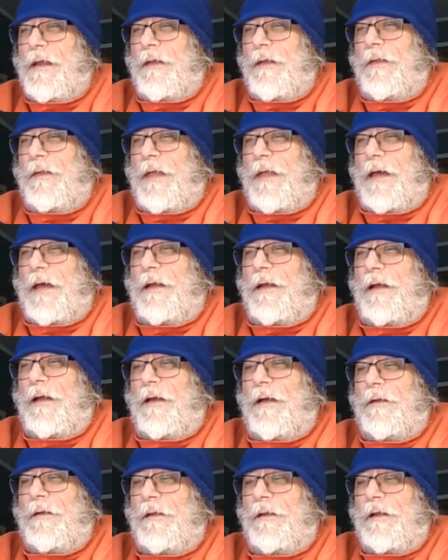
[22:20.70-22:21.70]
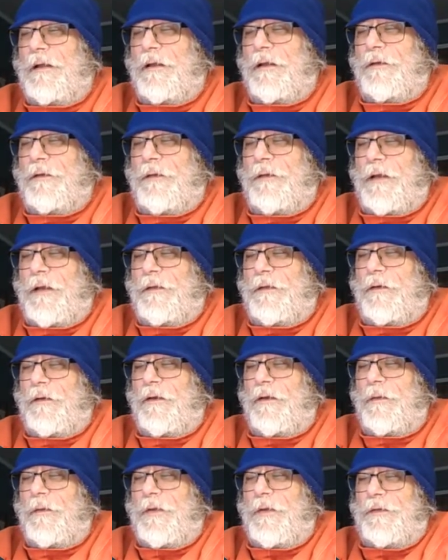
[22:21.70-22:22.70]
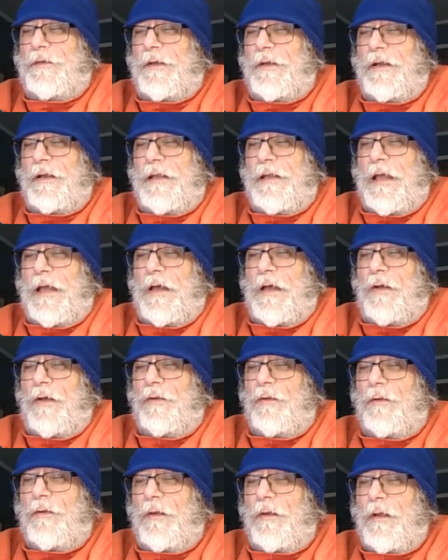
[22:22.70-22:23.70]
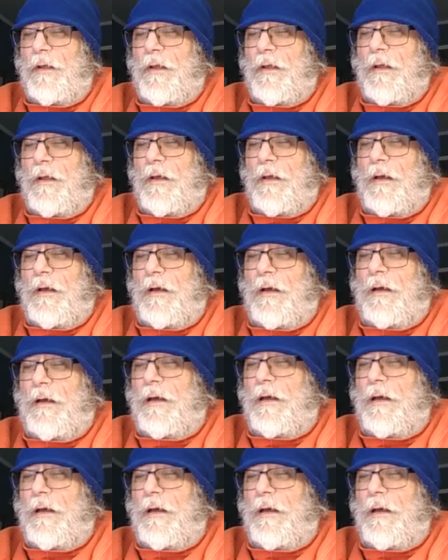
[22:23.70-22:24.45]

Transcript: that uh, it looks like they're going to be shutting down uh,